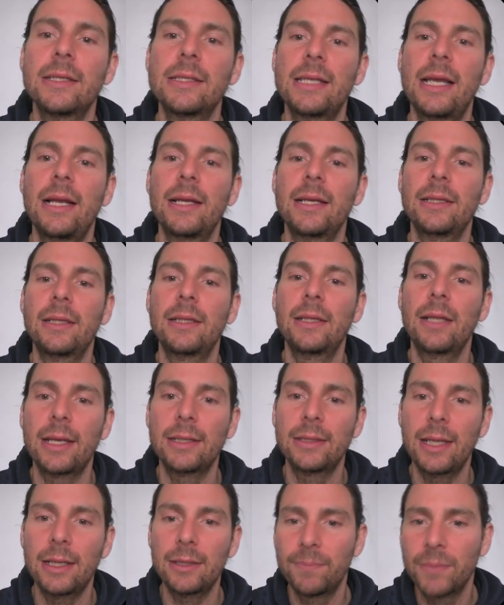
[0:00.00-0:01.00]
selling it
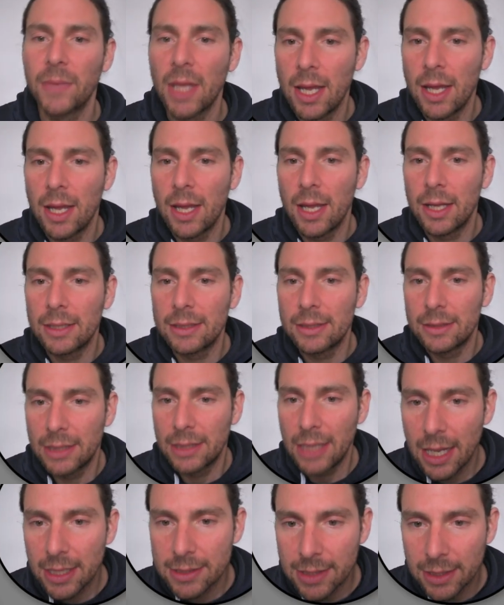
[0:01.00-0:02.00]
like that. The
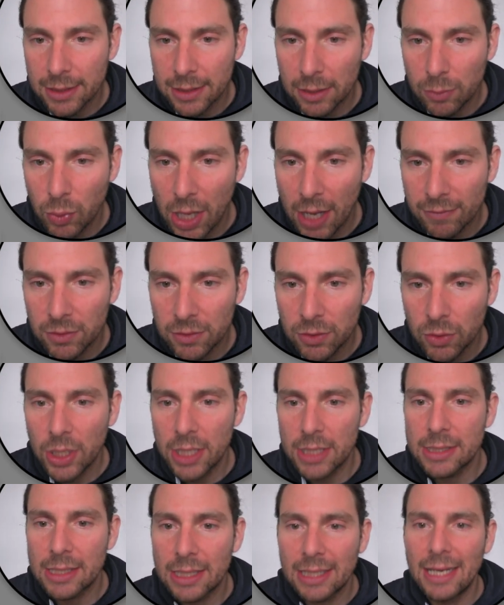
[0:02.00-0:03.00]
last thing that we have to do
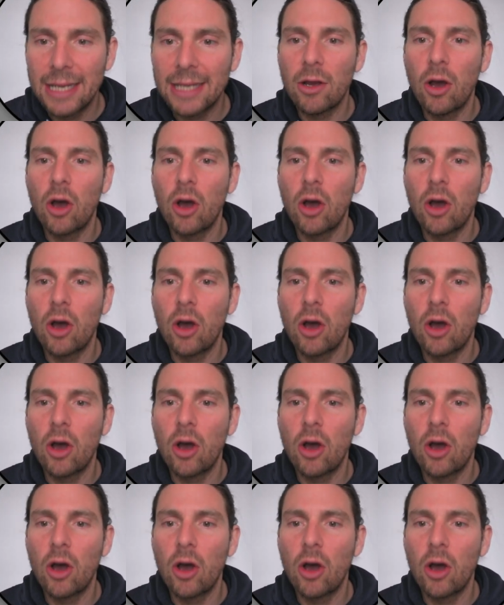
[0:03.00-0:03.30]
is click